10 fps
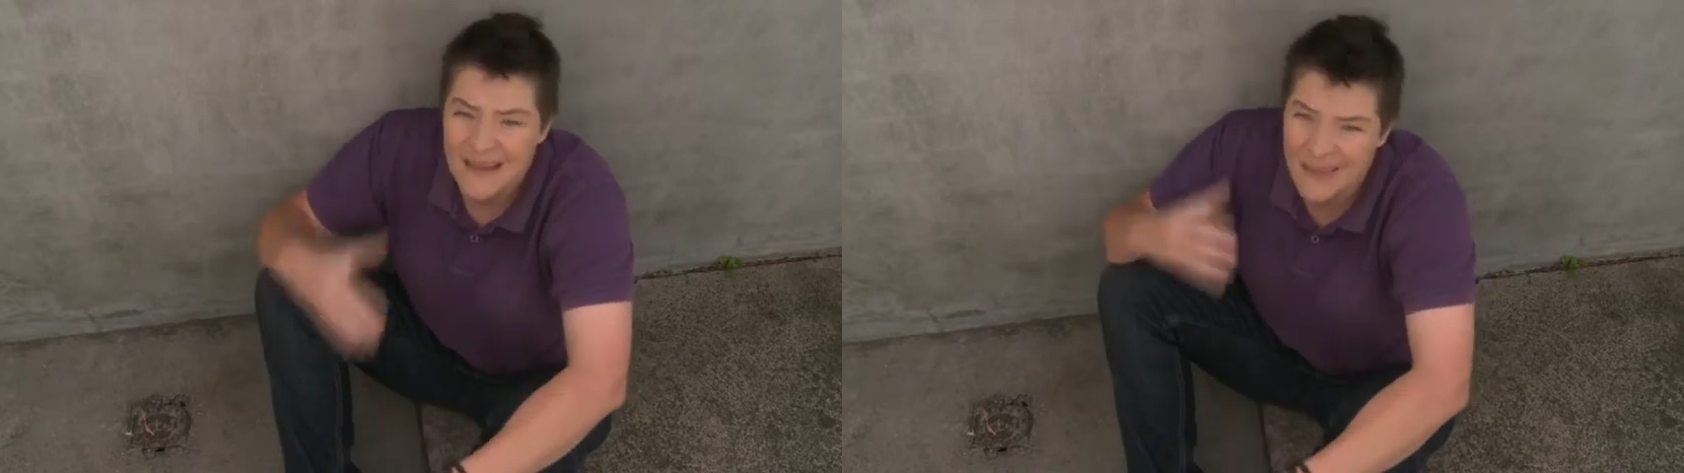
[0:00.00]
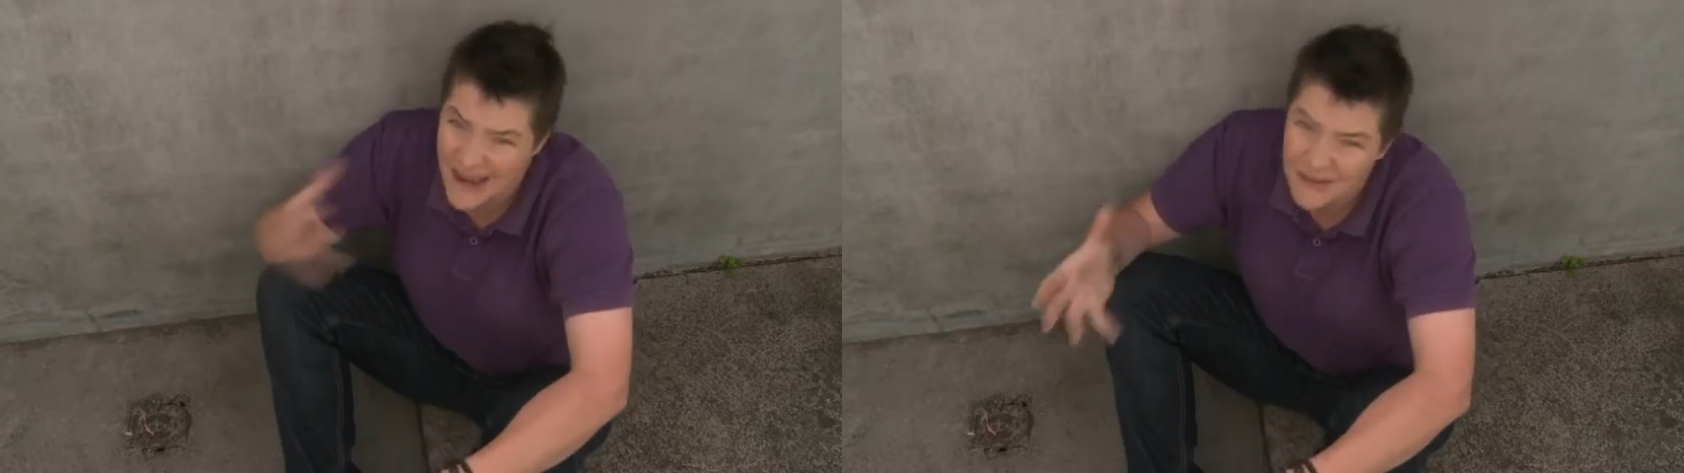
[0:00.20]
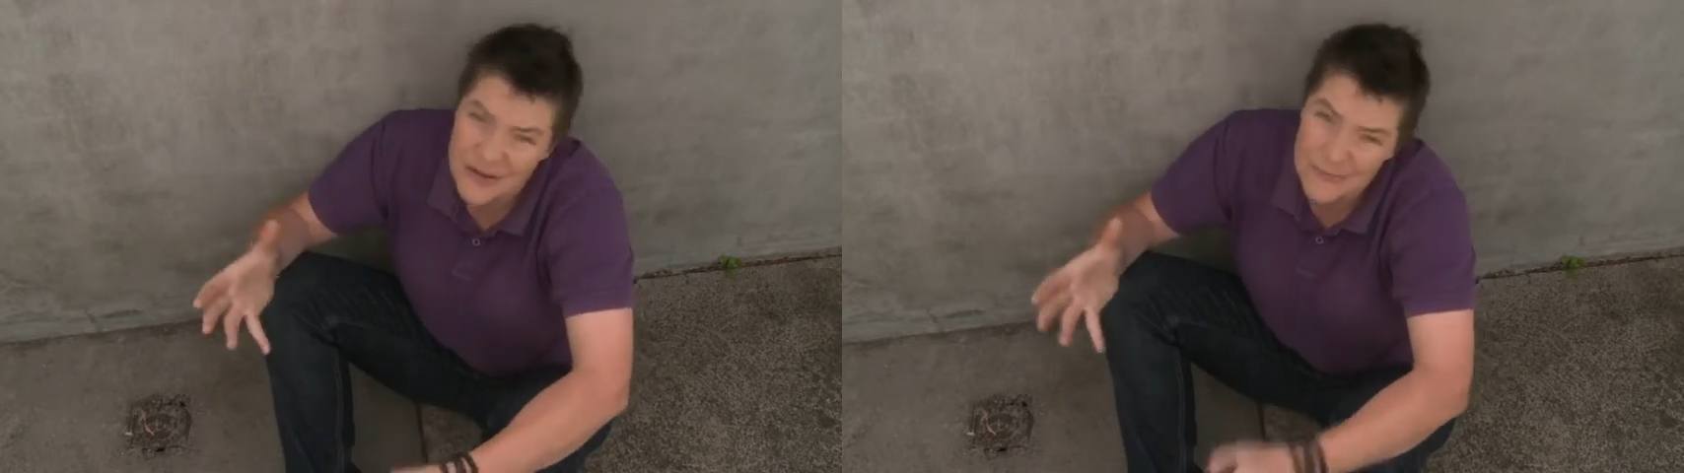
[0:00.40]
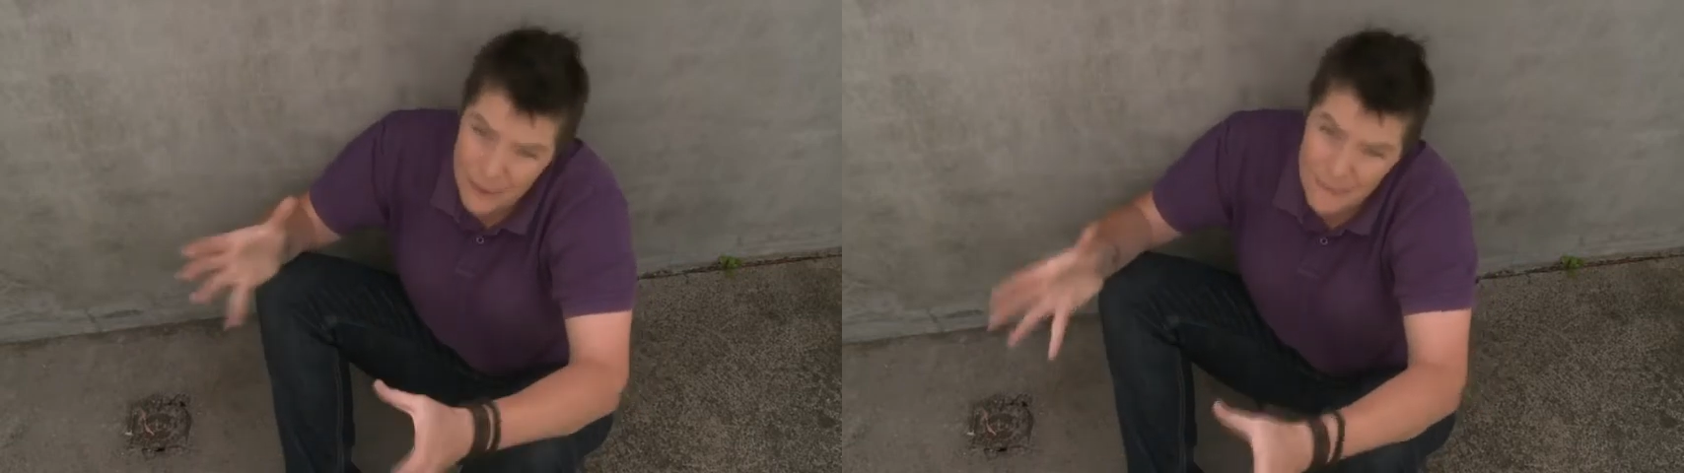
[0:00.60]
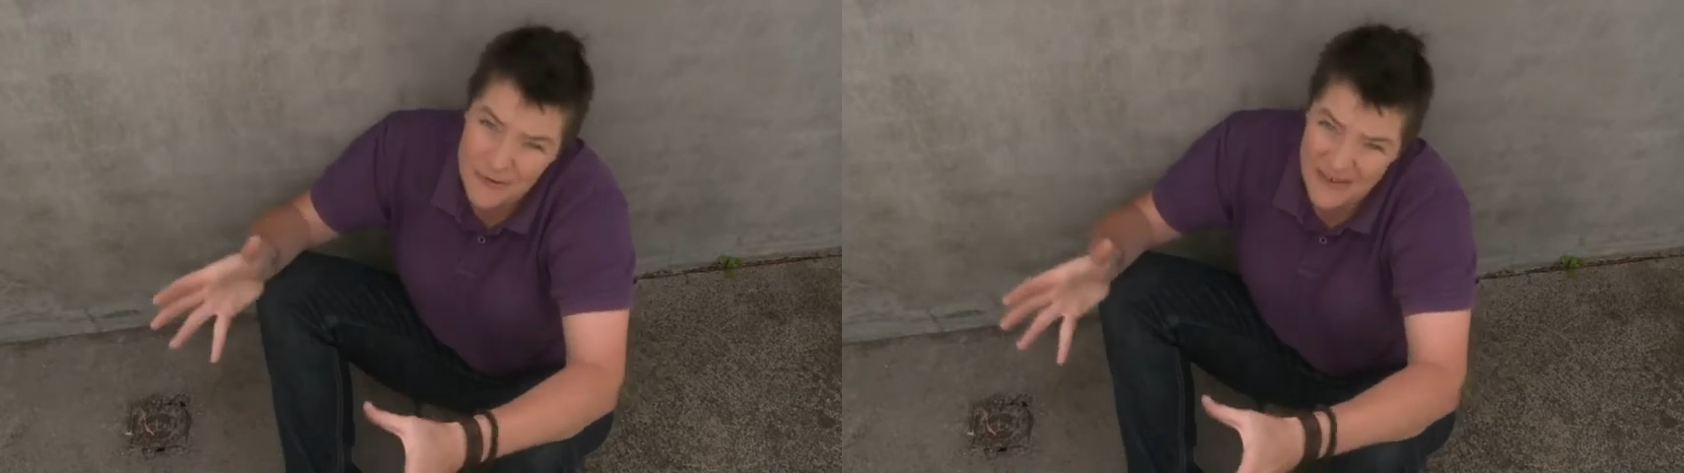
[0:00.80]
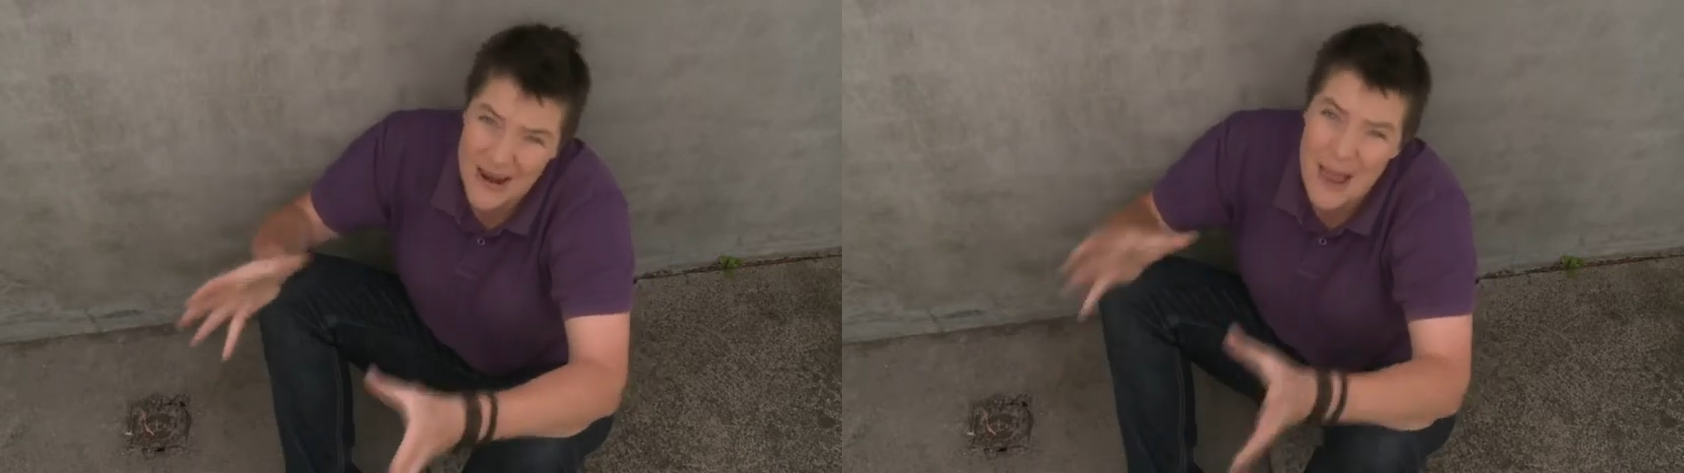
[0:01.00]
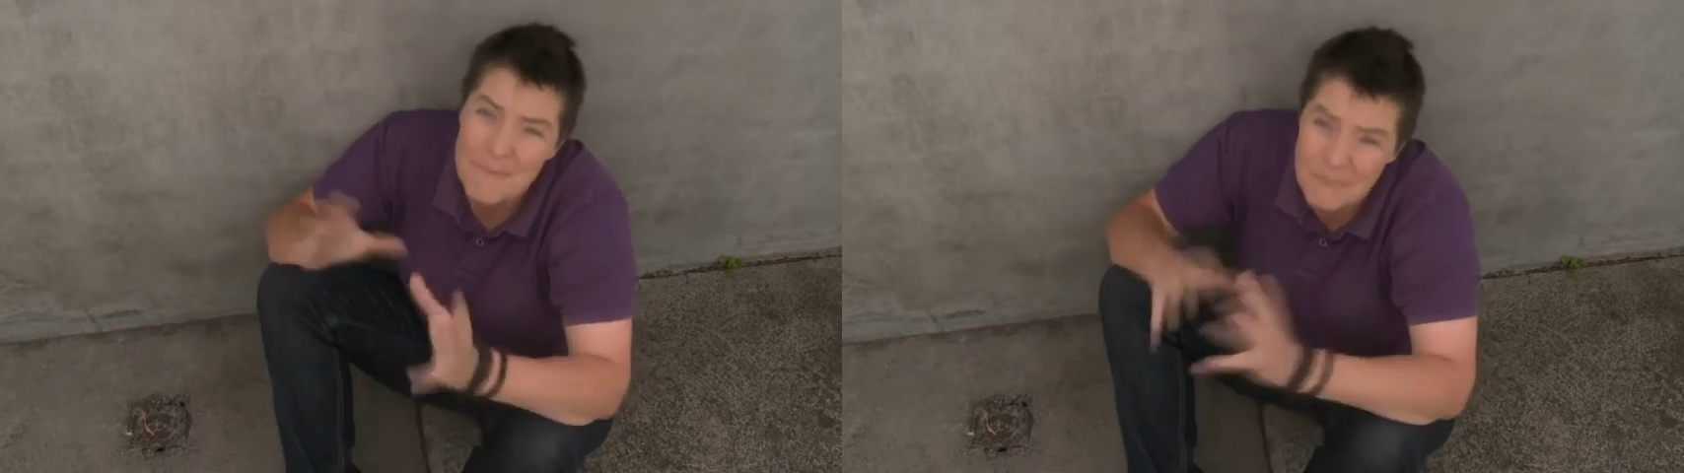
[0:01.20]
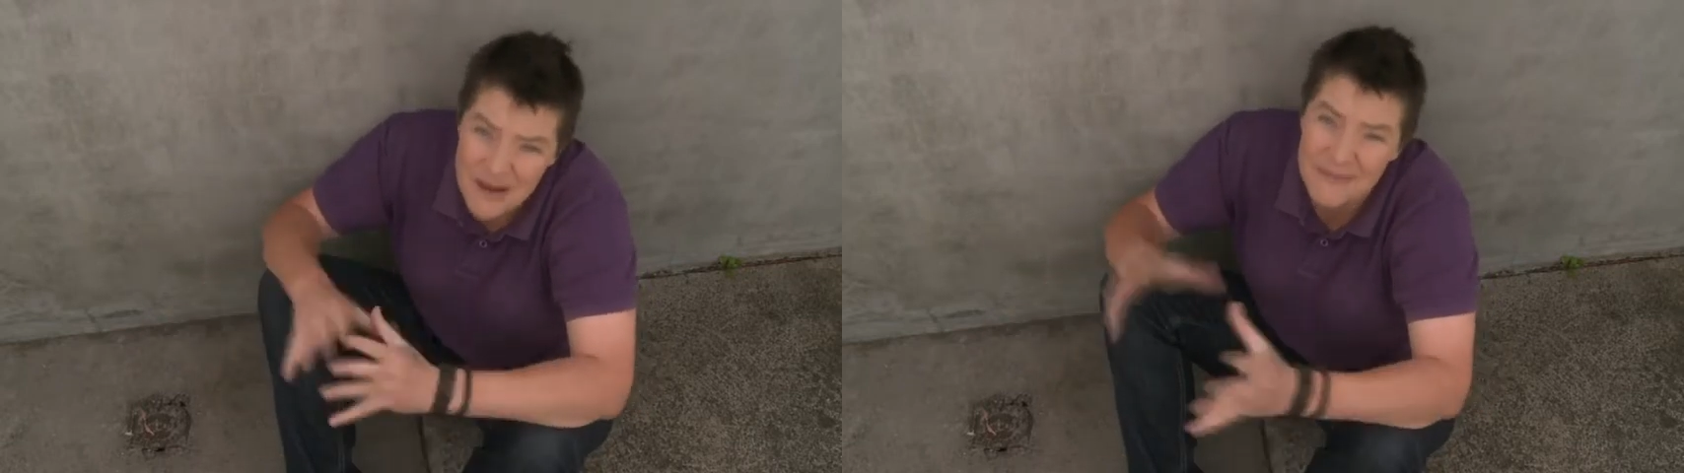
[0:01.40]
they actually represent a bit